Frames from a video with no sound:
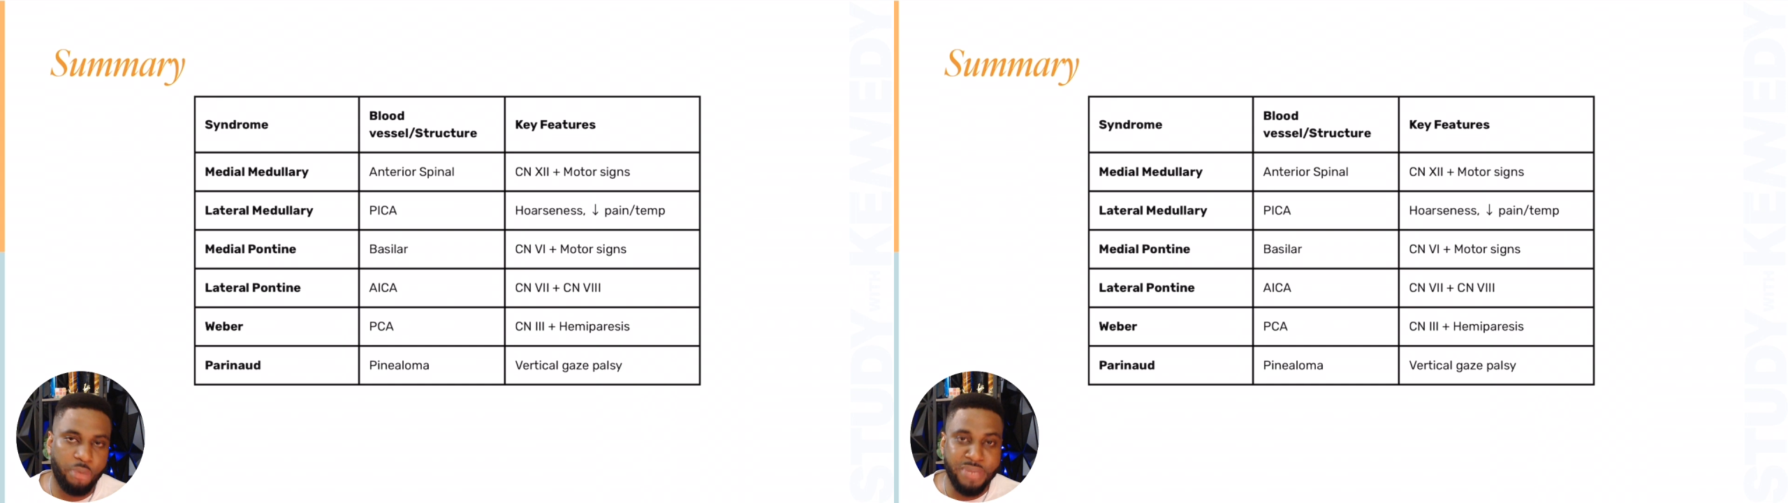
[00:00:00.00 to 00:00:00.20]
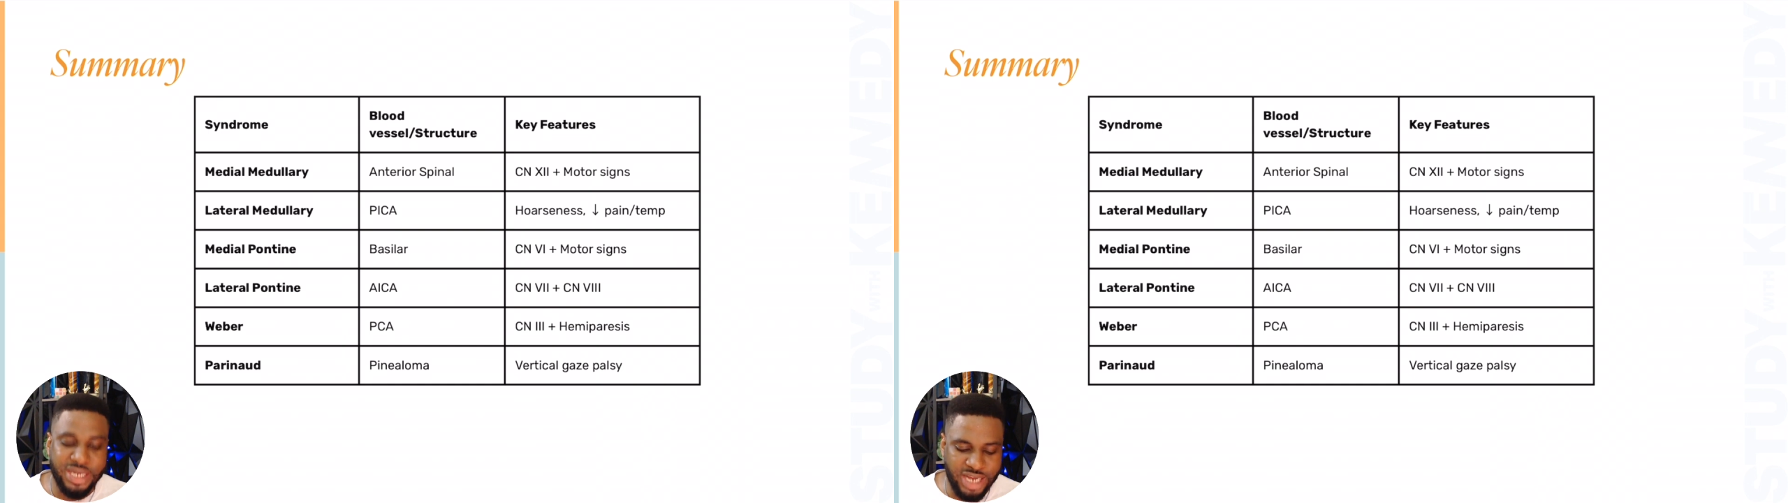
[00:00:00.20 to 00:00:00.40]

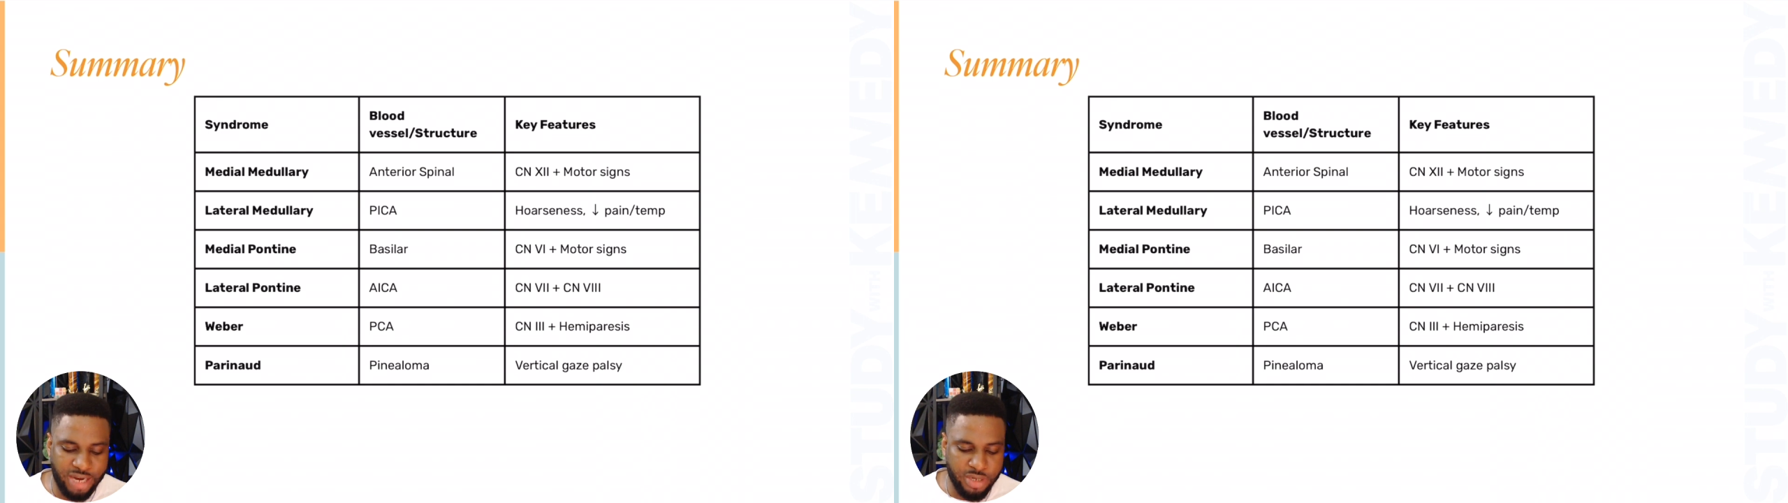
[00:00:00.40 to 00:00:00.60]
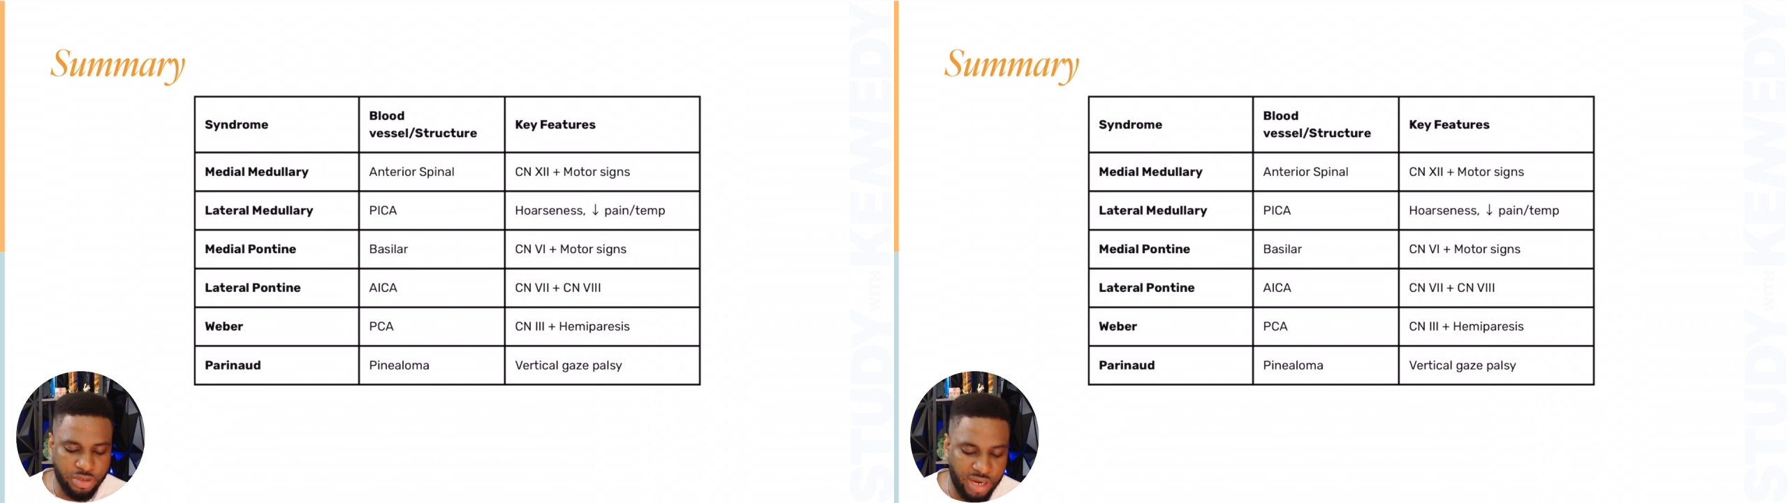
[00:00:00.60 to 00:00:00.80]
medial
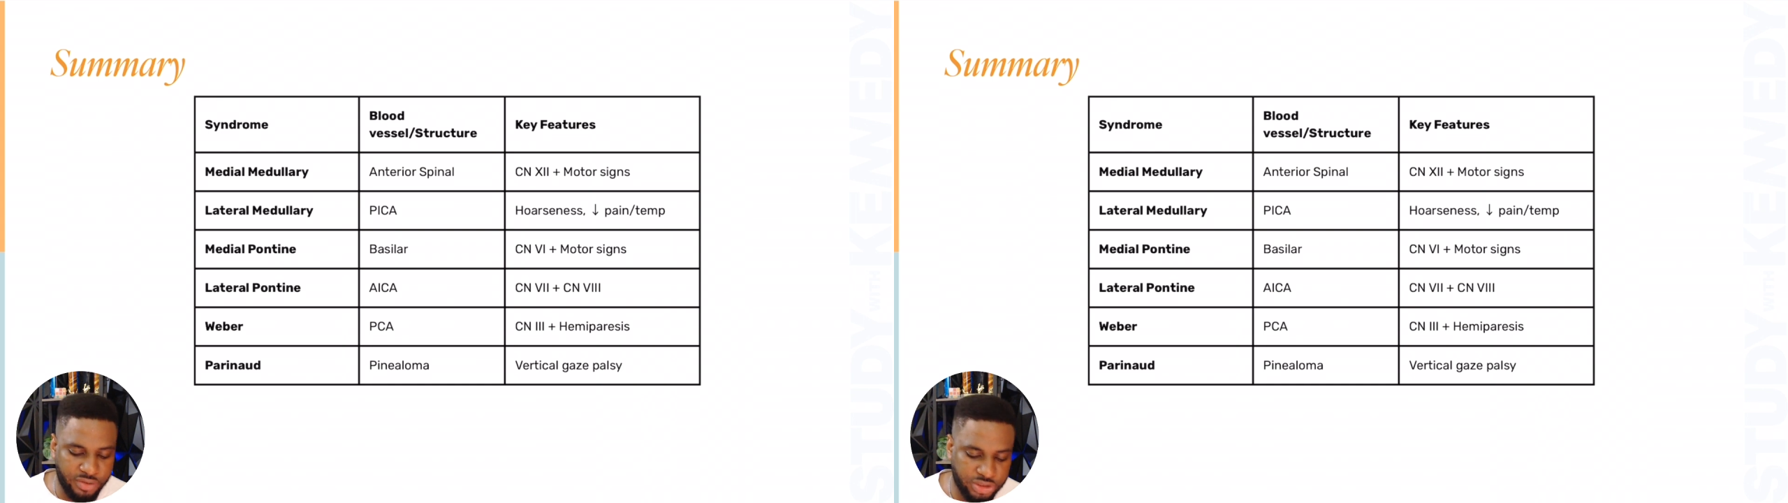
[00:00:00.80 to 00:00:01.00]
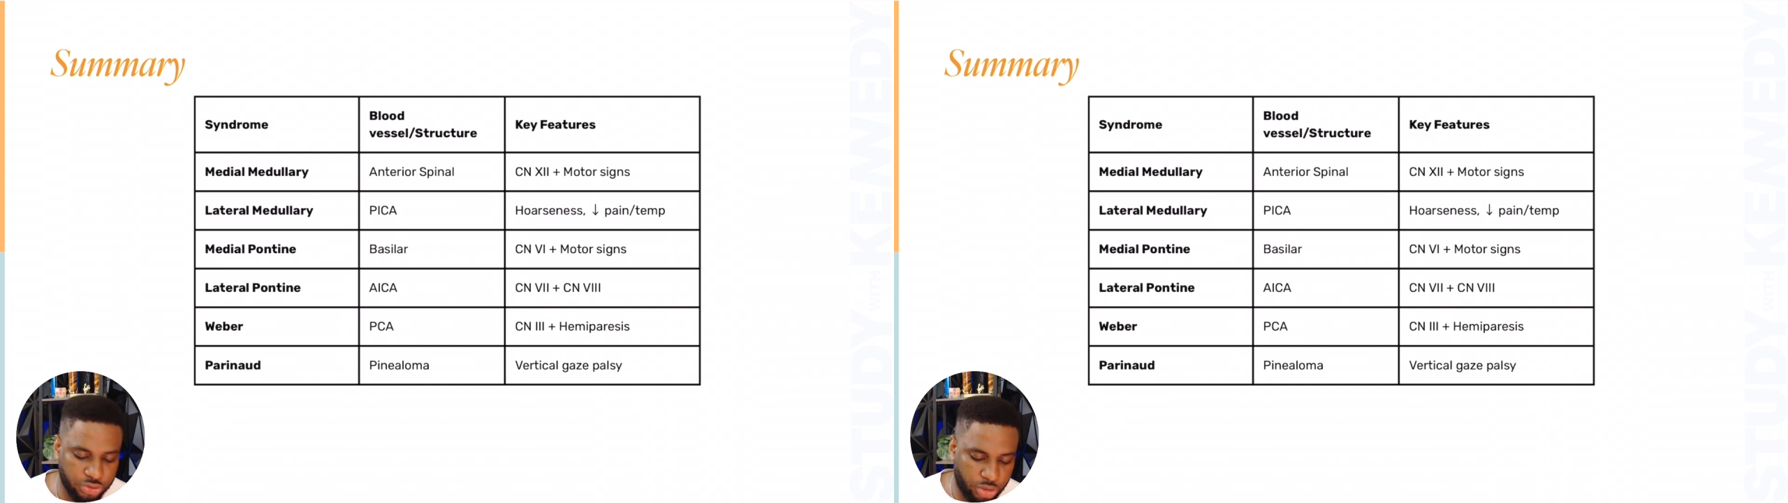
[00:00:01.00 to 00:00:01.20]

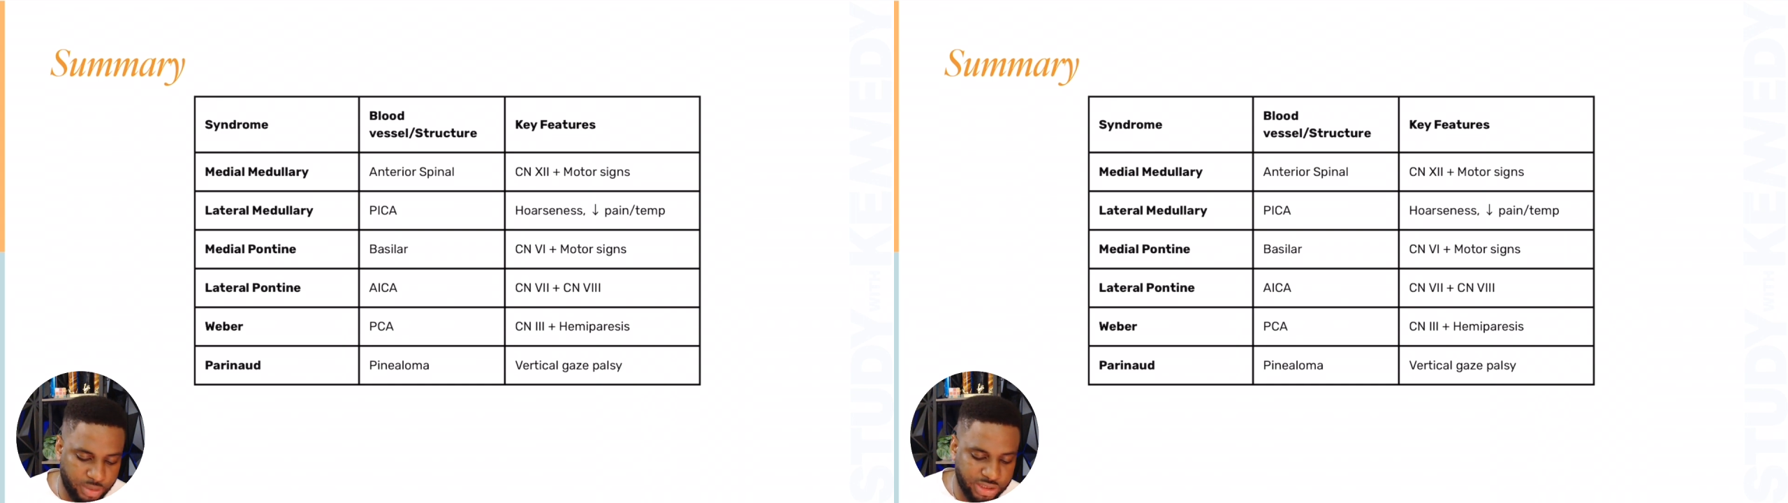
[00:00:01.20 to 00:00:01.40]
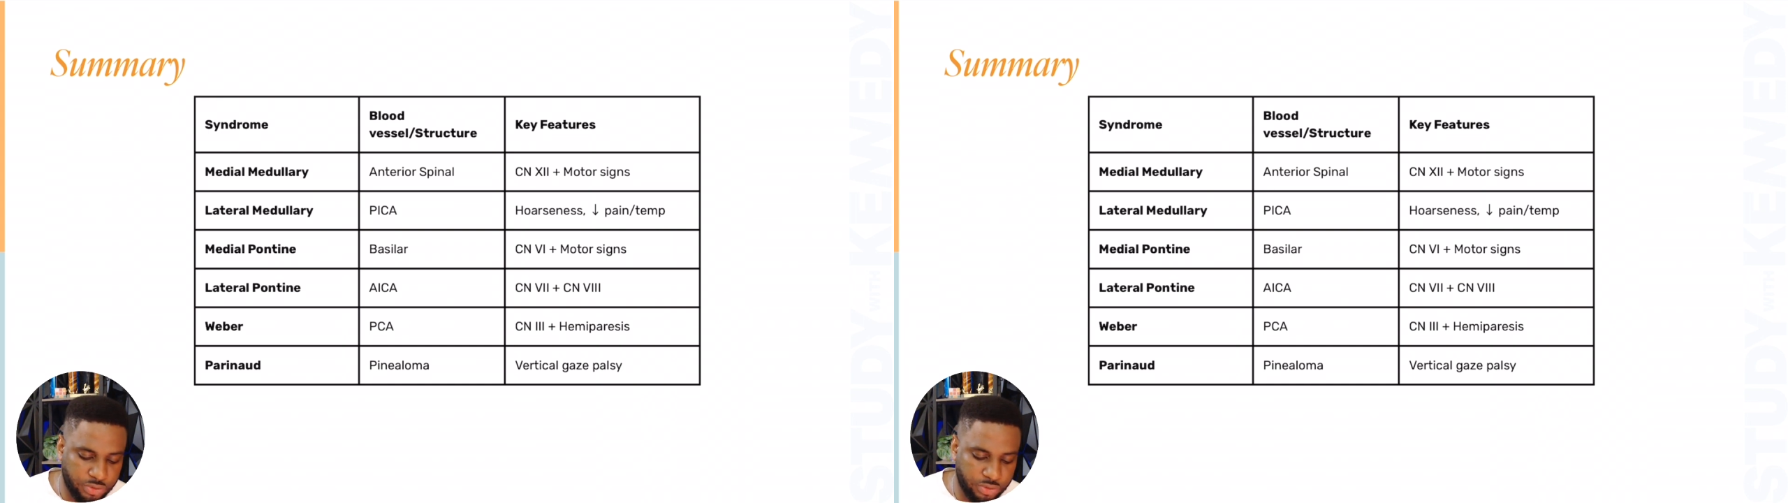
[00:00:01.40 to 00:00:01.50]
medullary syndrome as